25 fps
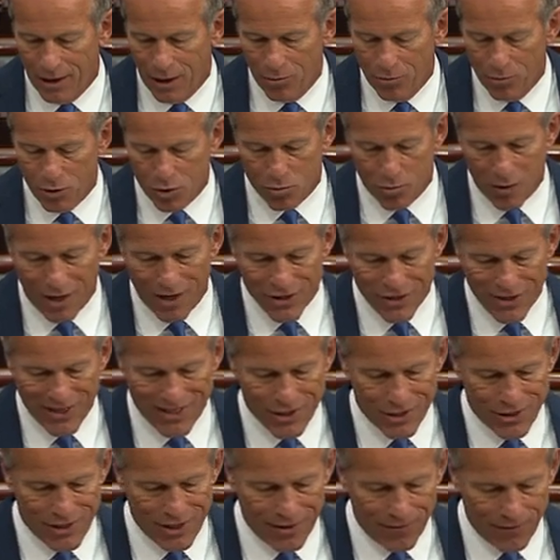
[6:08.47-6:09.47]
Mr. President,
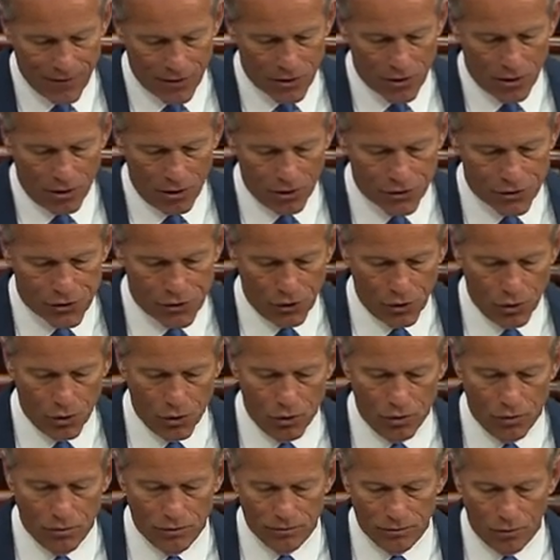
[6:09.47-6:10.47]
it's difficult
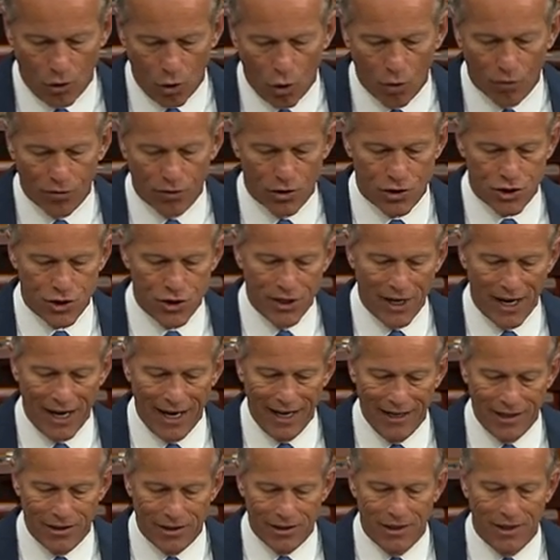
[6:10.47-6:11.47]
to
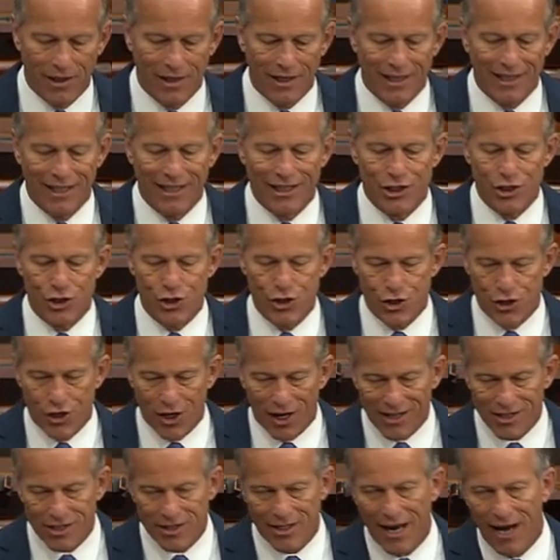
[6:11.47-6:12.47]
overstate
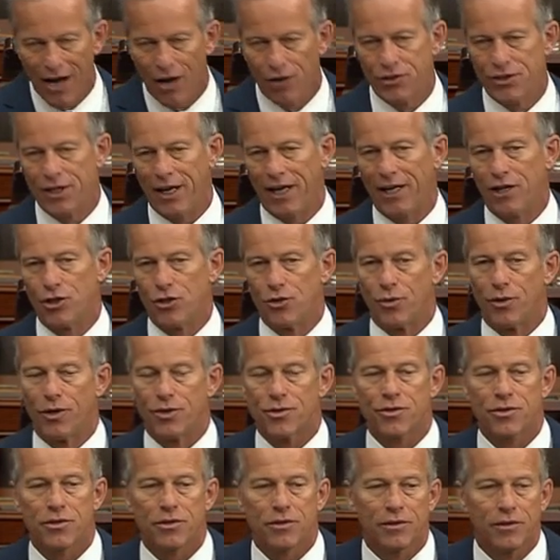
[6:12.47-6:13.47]
just how
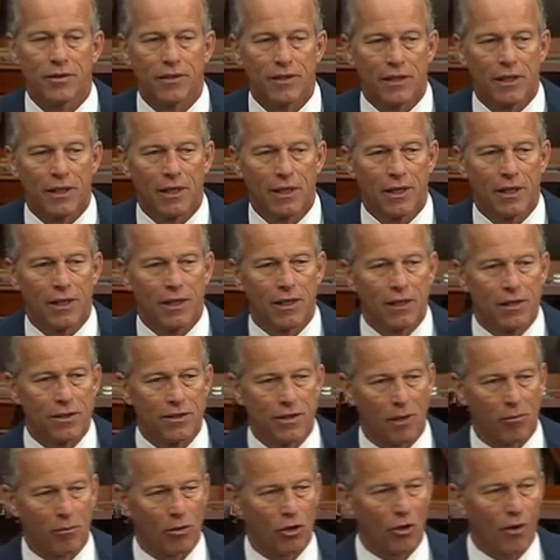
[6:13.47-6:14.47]
dangerous
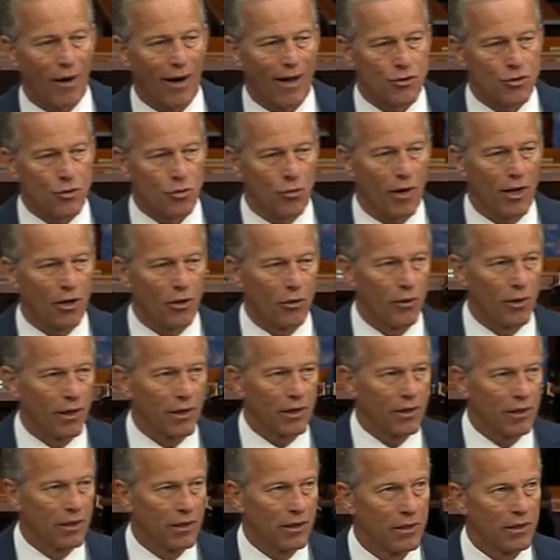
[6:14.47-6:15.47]
Democrats'
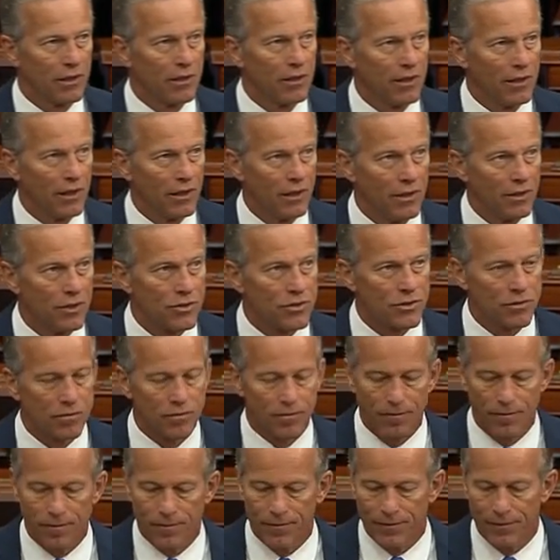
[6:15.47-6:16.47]
rhetoric is.
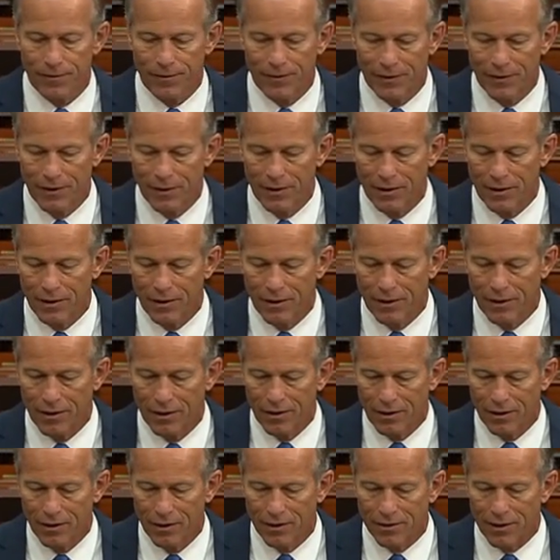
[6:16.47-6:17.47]

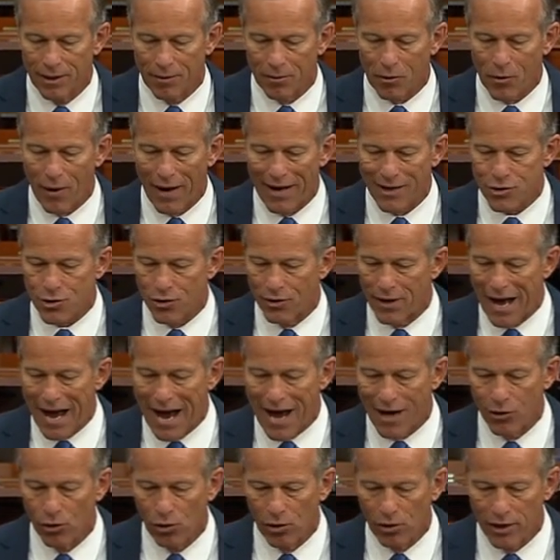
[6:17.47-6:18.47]
Democrats are
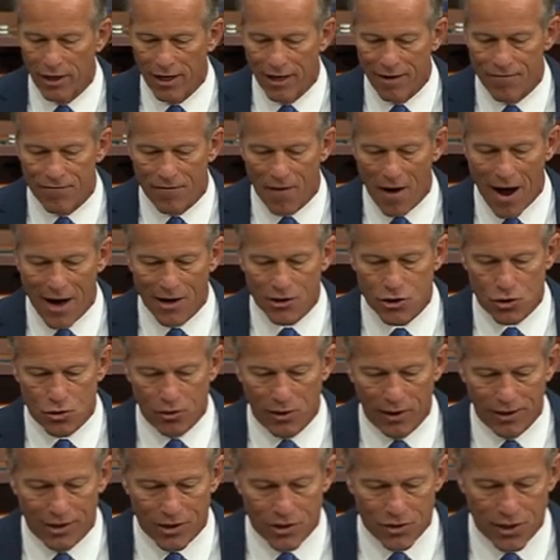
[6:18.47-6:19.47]
not only
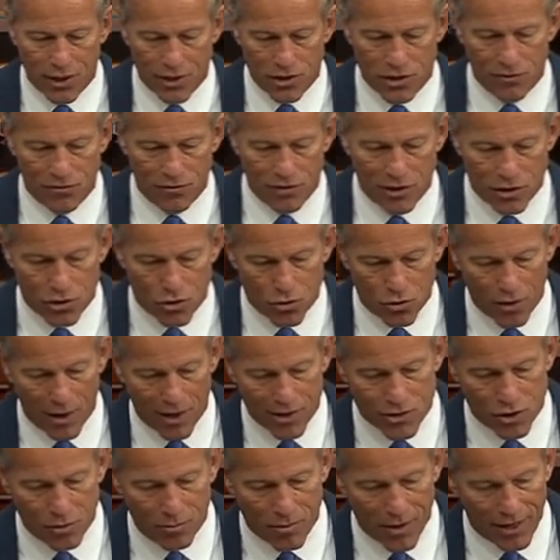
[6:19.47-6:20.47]
fostering a sense of
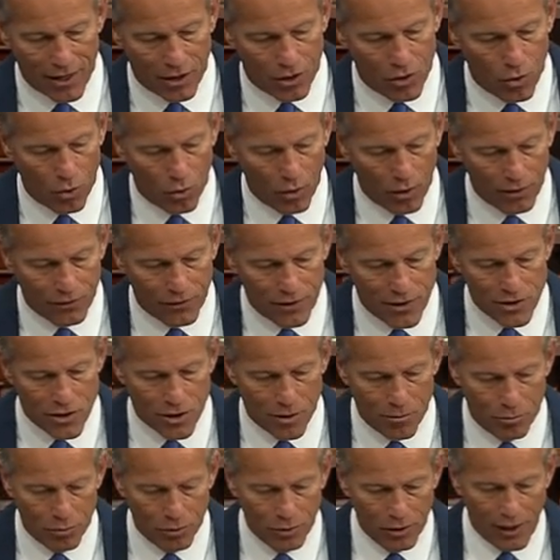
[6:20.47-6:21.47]
distrust about a court that is
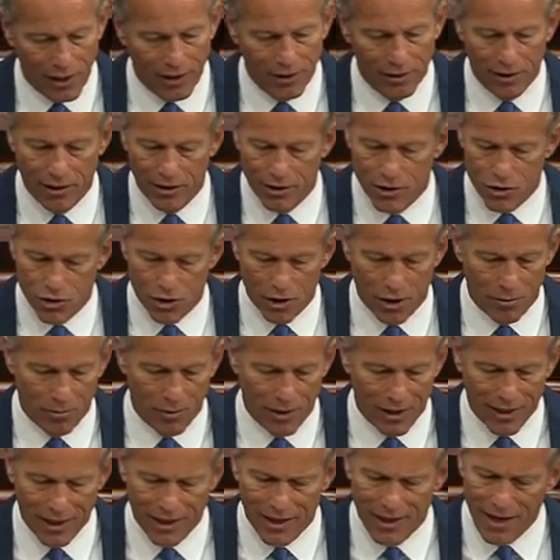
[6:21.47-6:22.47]
completely
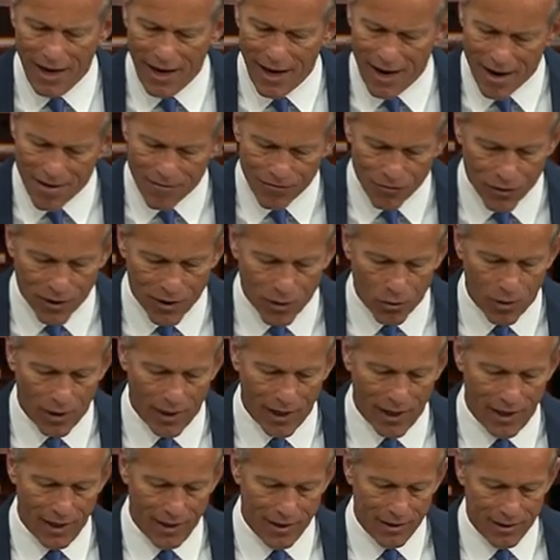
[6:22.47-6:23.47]
legitimate in every
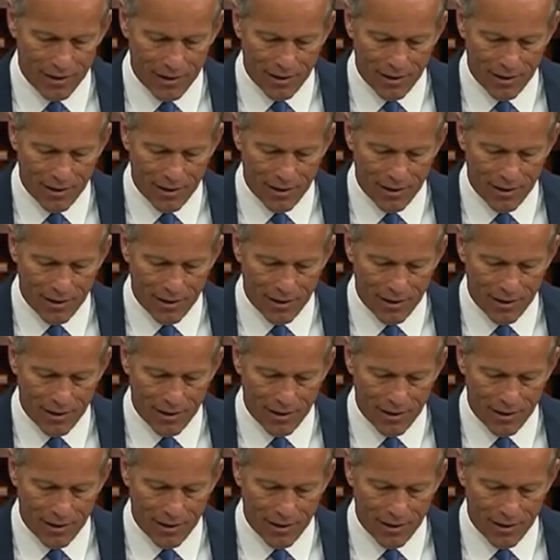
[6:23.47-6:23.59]
way,